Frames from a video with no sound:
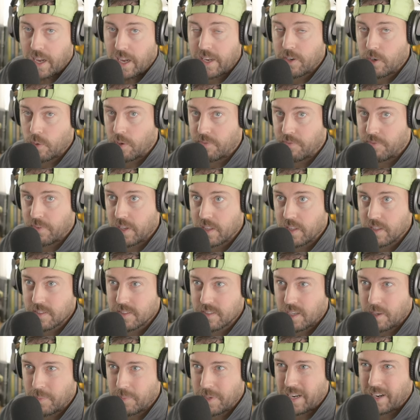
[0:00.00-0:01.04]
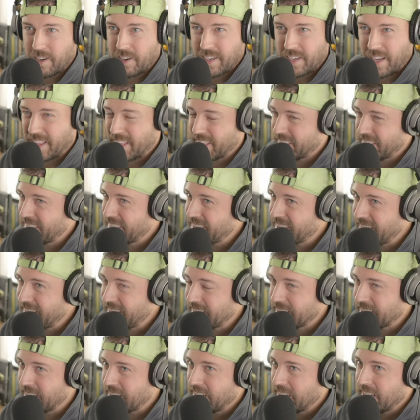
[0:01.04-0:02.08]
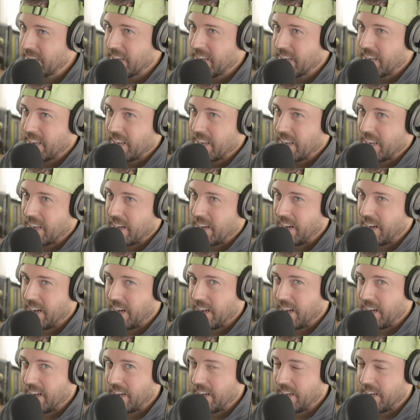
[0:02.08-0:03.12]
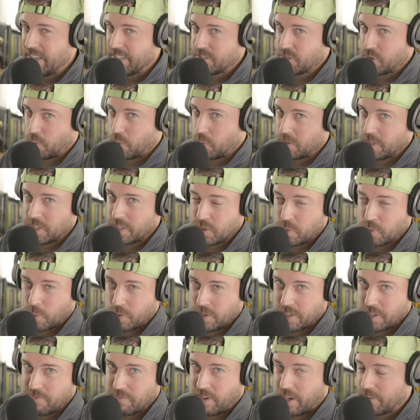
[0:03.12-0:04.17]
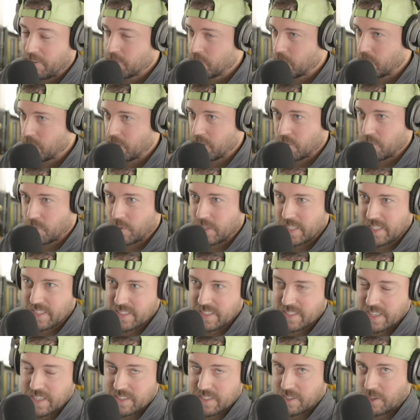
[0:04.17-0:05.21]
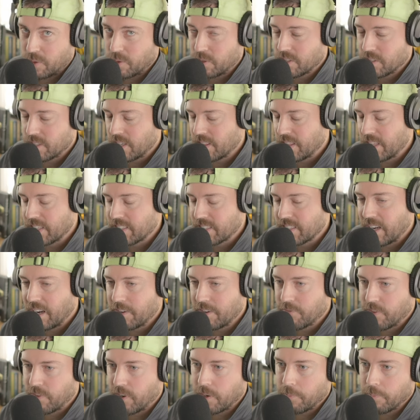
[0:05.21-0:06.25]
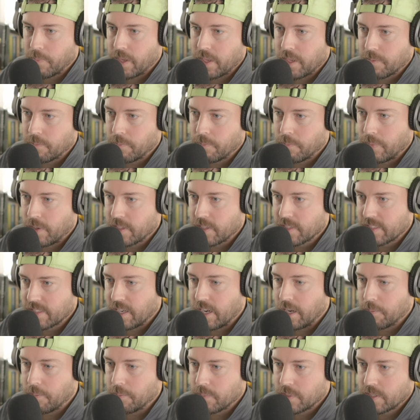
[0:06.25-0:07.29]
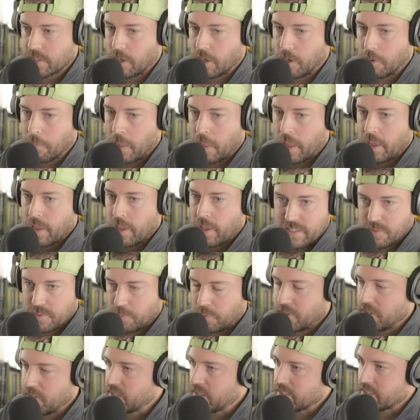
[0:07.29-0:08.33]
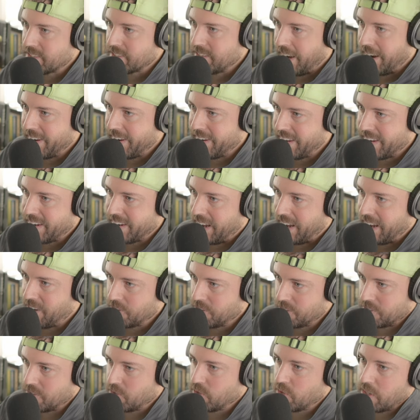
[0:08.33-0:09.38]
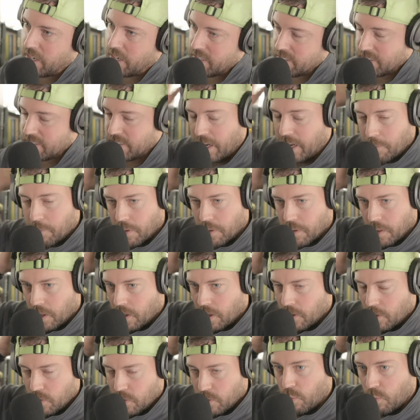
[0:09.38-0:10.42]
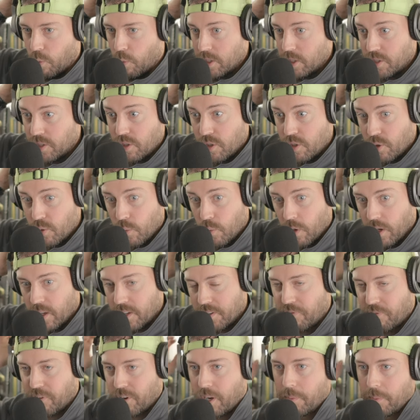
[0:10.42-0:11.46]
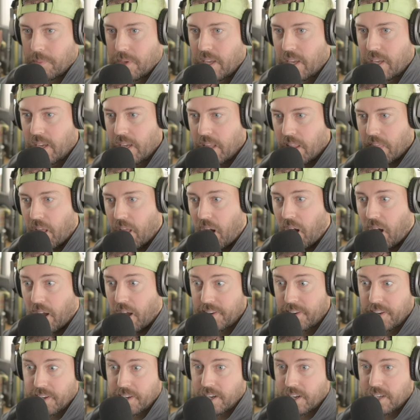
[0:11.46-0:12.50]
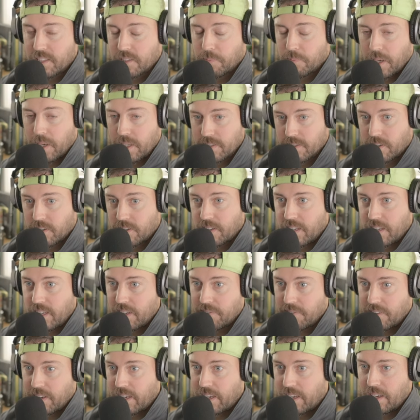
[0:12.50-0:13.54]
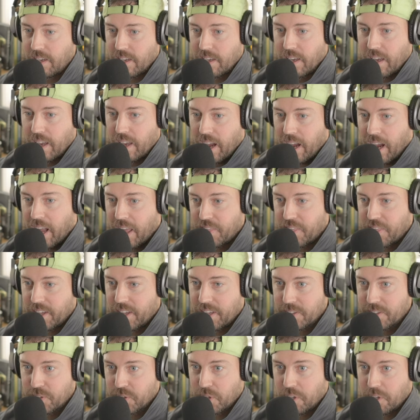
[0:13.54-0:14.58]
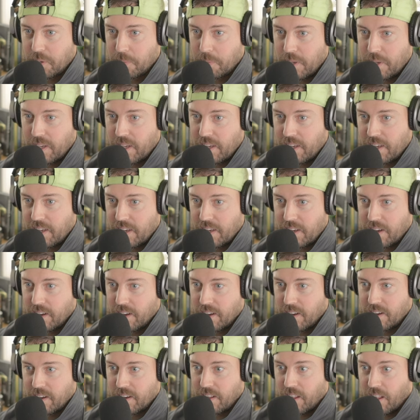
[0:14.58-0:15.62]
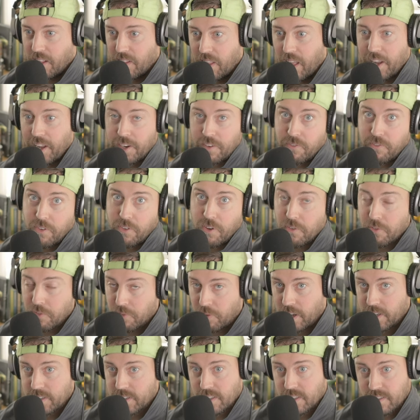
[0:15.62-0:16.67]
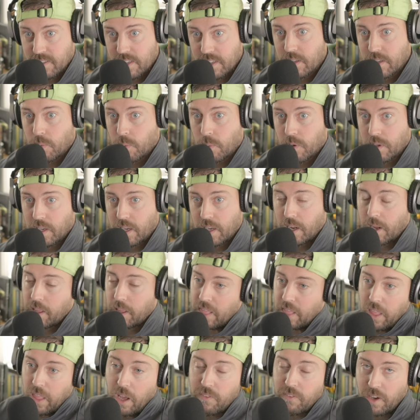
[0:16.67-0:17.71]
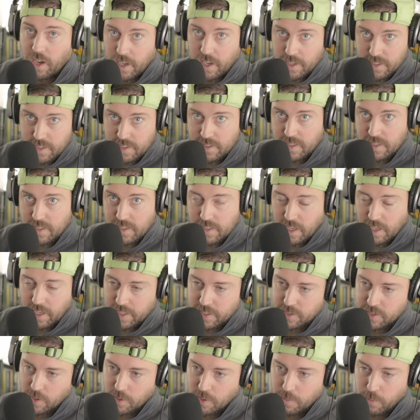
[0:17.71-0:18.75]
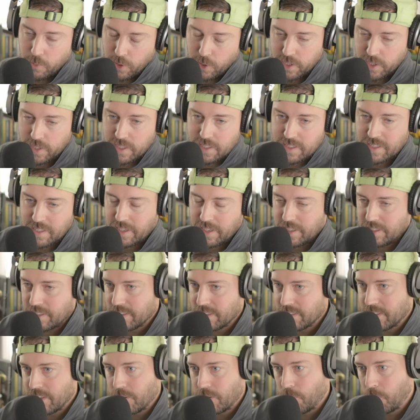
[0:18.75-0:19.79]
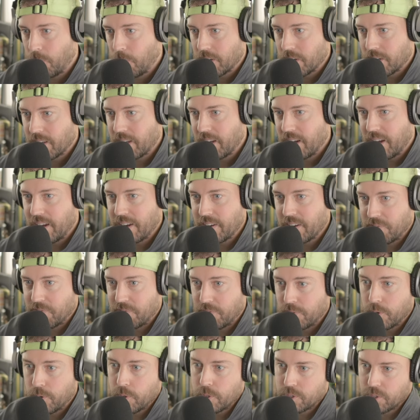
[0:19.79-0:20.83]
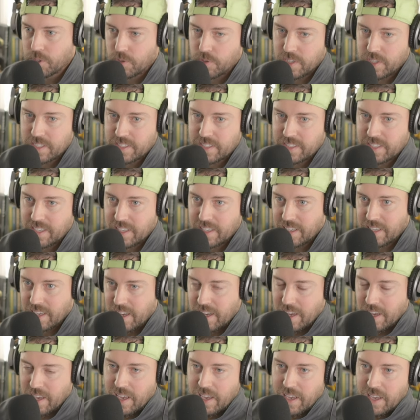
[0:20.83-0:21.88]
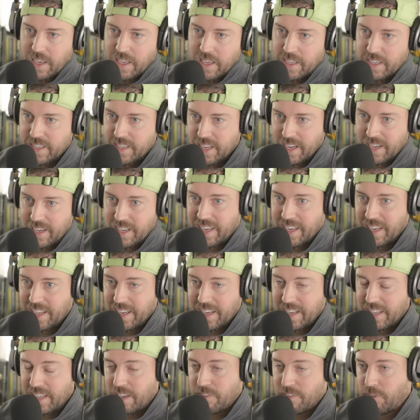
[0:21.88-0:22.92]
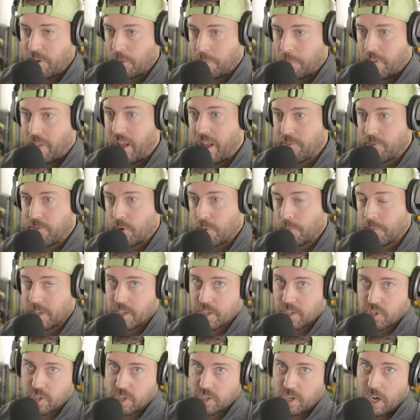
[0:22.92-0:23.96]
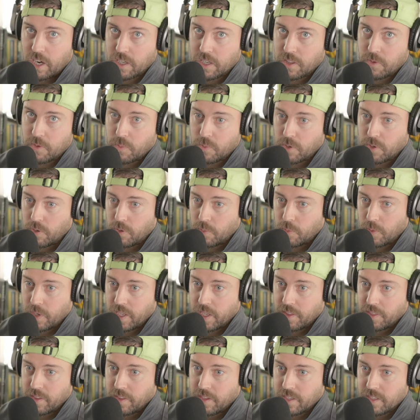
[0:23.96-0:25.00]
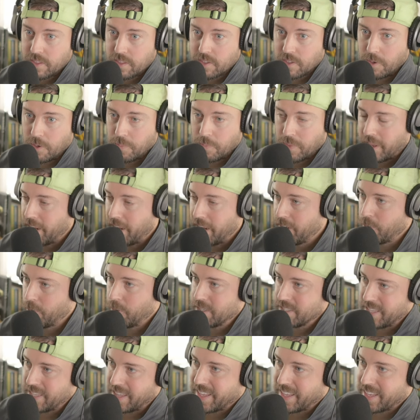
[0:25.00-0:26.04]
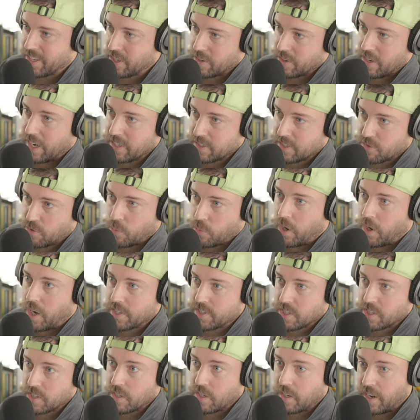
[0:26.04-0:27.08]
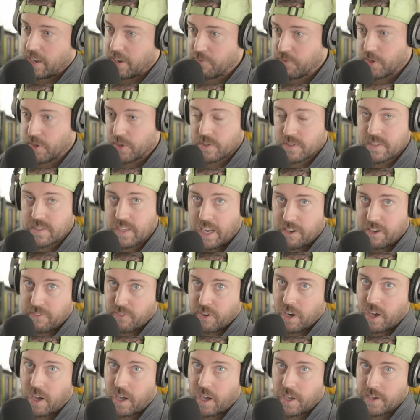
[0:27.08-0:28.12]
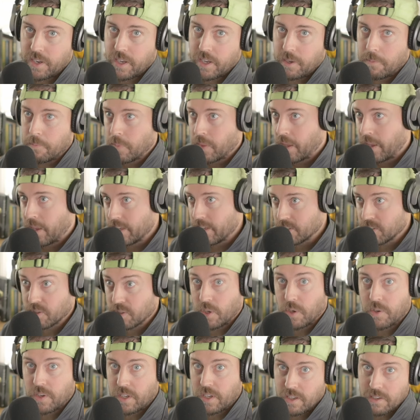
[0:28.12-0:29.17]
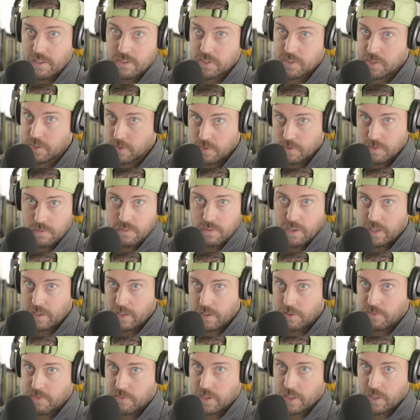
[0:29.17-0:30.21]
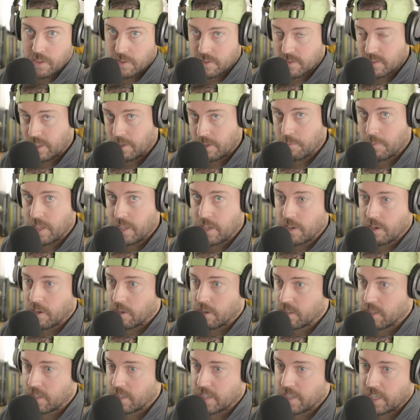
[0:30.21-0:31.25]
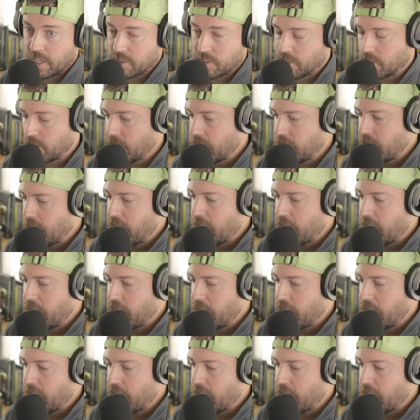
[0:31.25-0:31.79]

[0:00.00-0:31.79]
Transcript: I know Afeela is coming out, I think, uh, 2025, 2026. I always get that time frame messed up. So it's pretty exciting. I'll see you guys down below. What do you want from the Honda Dustbuster EV? I think it's going to be a lot of fun to see what kind, I love Honda's design. So I'm really excited to see what kind of futuristic dedicated EV platform they can shock the world with. So, anyways, thank you guys for watching. If you're excited for Honda and Sony too, right? feel same E architecture.